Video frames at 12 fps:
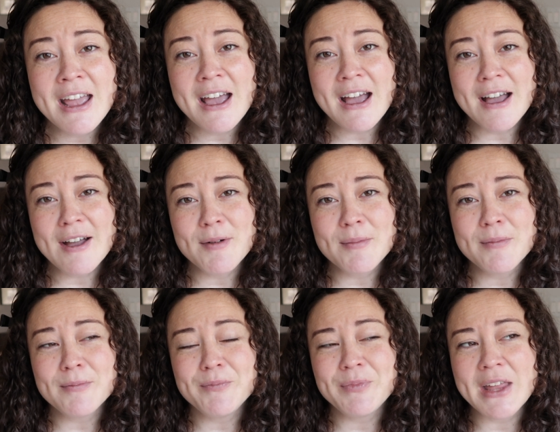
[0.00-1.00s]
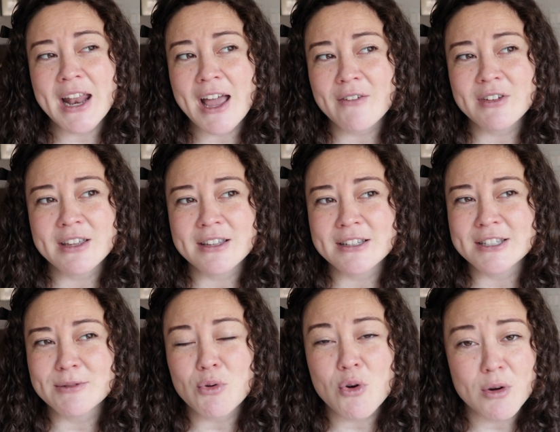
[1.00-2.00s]
And having
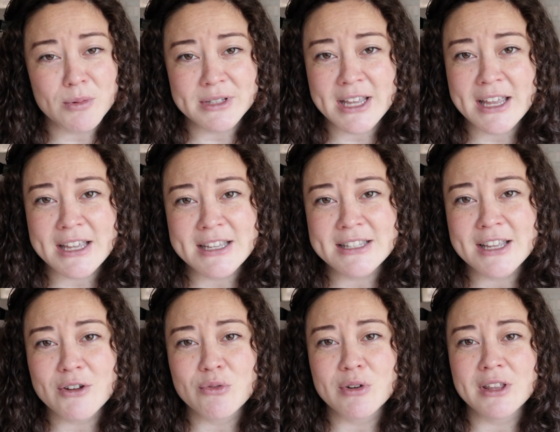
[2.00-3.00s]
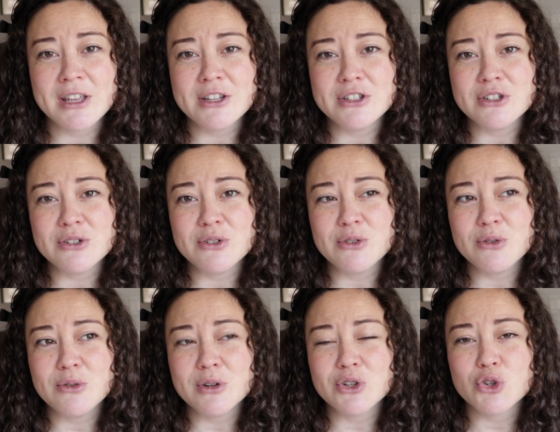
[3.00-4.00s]
some horrible days, I really
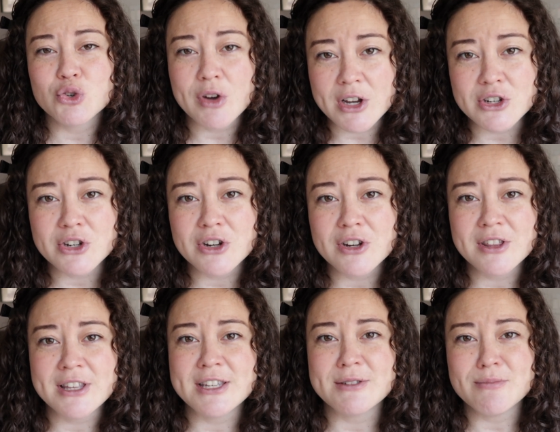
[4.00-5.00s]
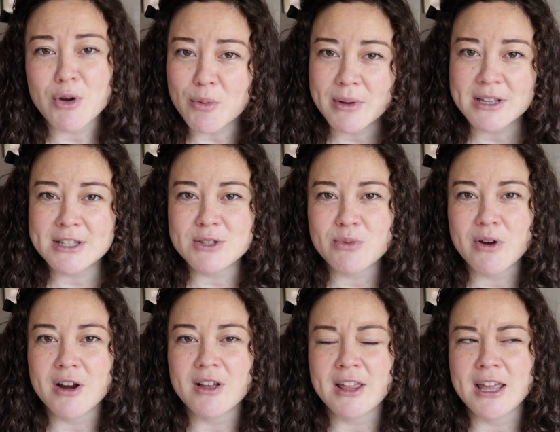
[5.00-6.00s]
do treasure these moments
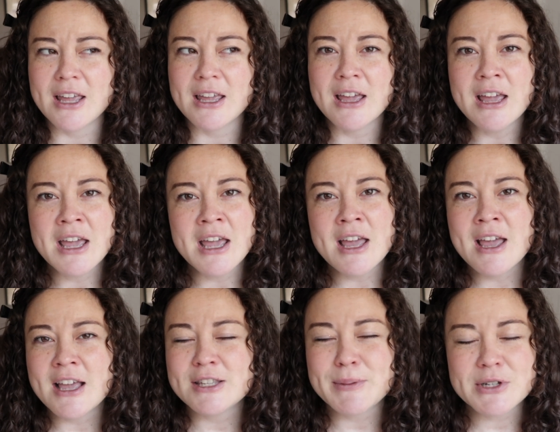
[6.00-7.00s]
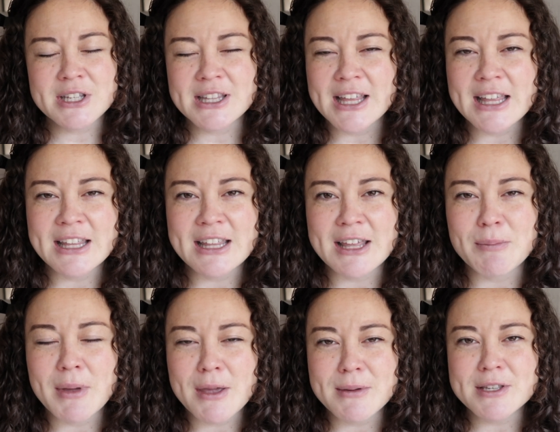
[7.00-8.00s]
where, like, especially lately, like,
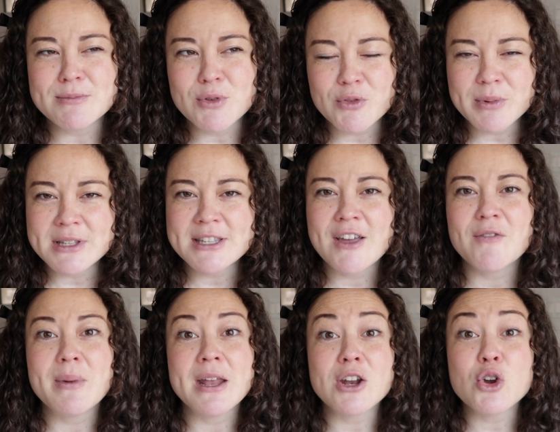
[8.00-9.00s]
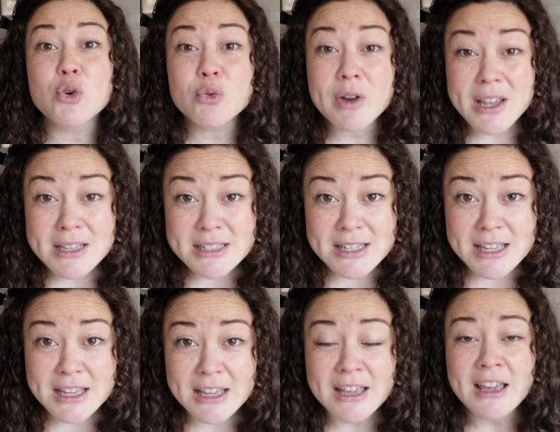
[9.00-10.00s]
baby's movements have been
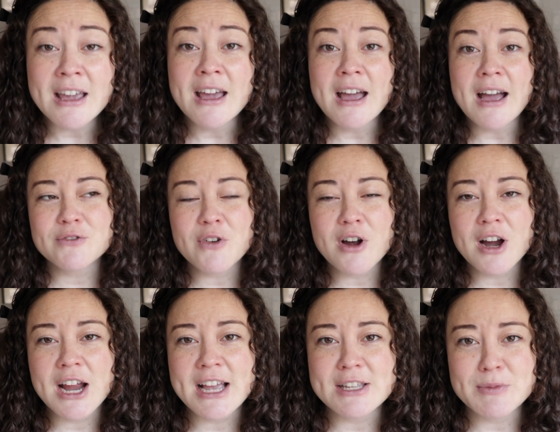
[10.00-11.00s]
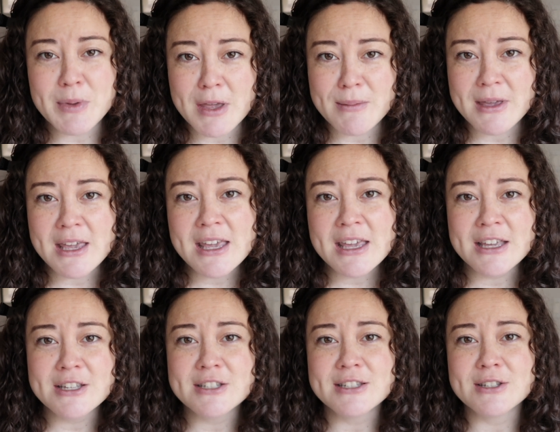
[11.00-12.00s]
crazy. As far as baby, he
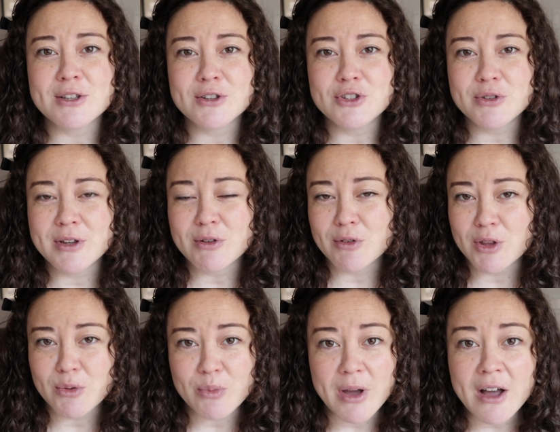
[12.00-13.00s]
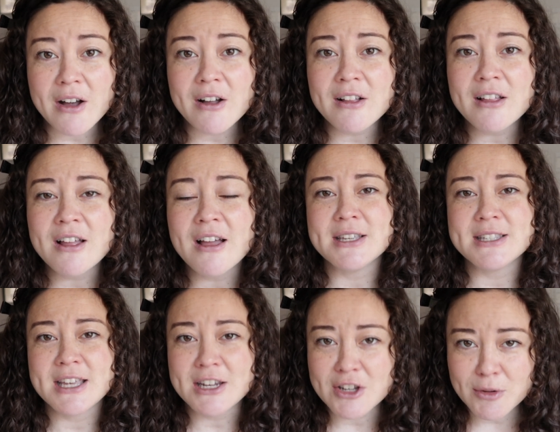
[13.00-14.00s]
is doing really well. He's
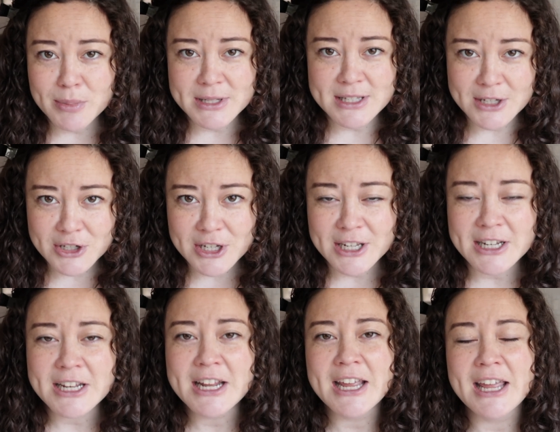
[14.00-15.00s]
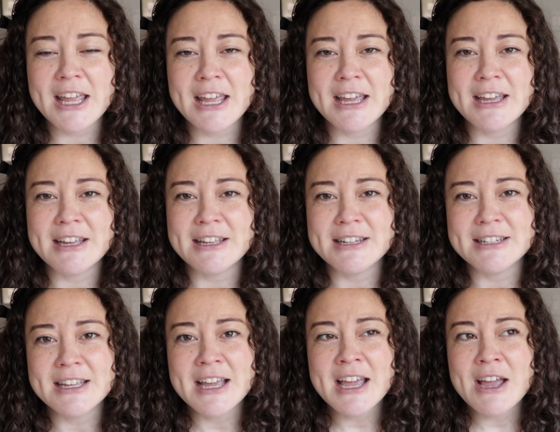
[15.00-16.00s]
in good position, and
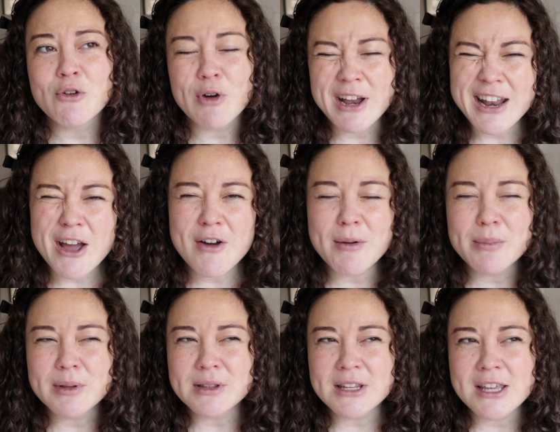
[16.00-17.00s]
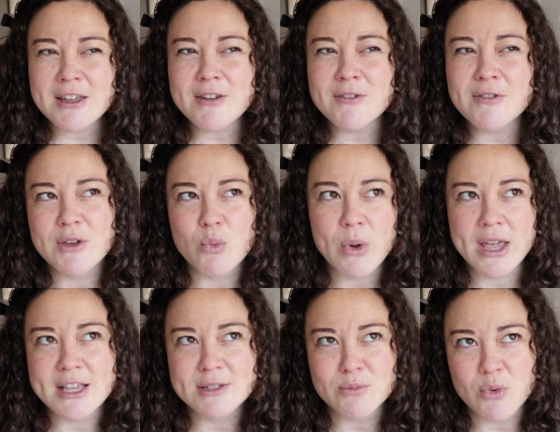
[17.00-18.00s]
right now I believe he
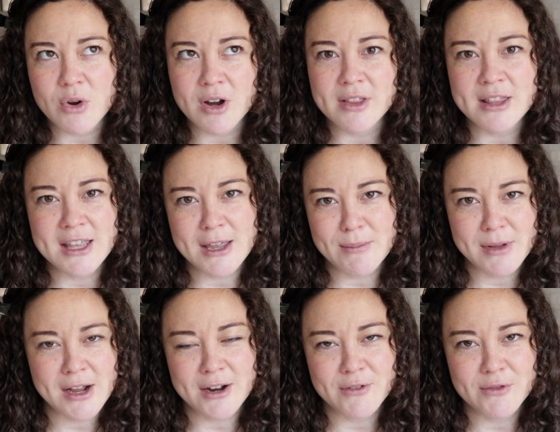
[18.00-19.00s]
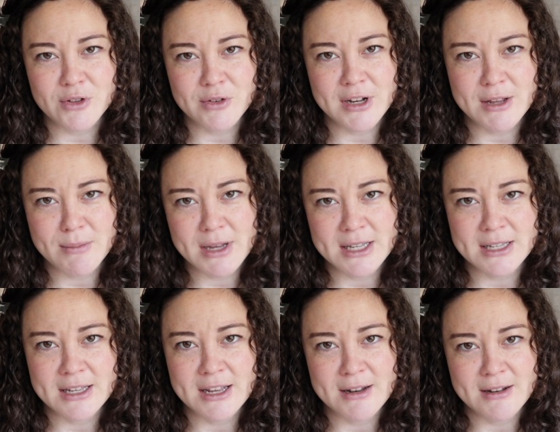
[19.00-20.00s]
weighs more than the amniotic fluid in my
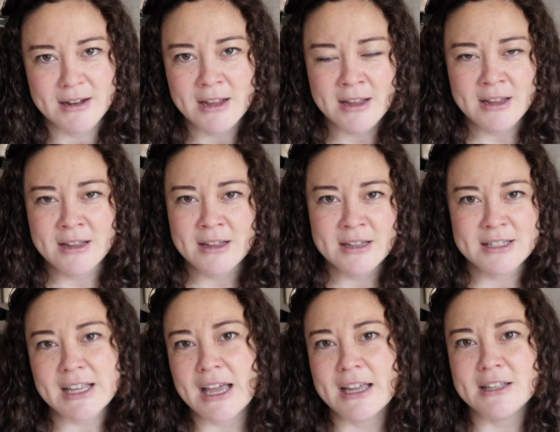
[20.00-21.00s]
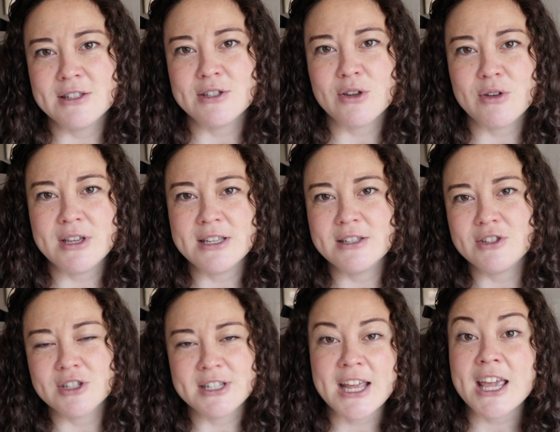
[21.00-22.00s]
inside, so he's
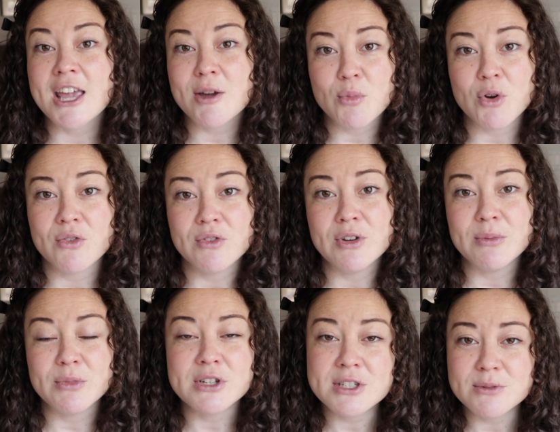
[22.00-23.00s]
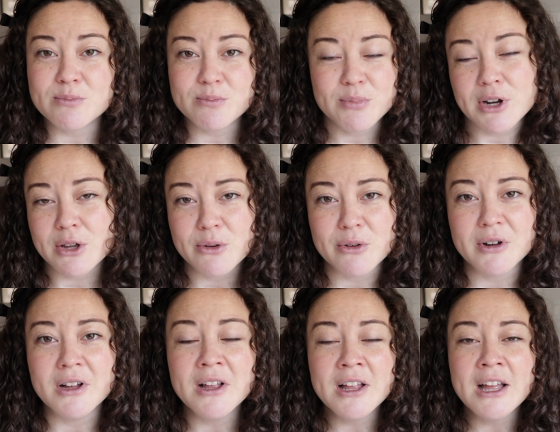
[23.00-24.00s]
just taking up more room, which is pretty
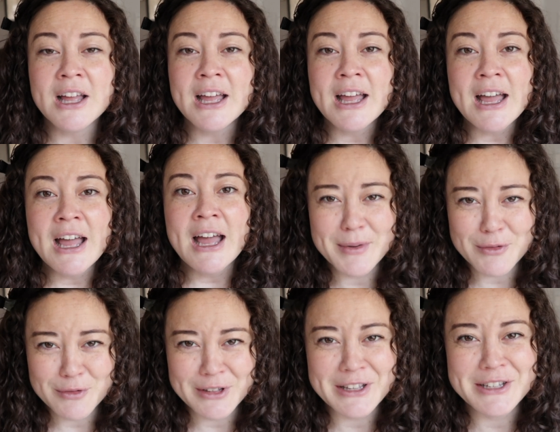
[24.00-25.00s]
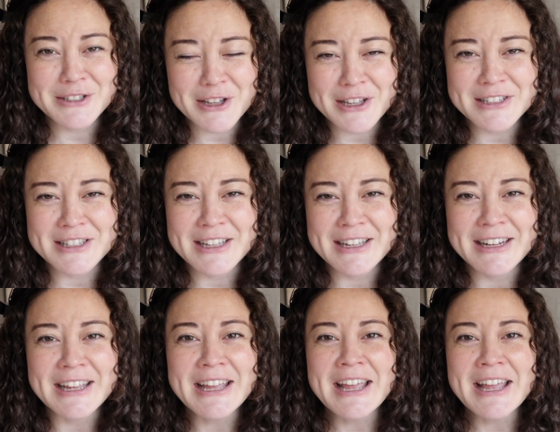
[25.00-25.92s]
cool. I've been really exhausted.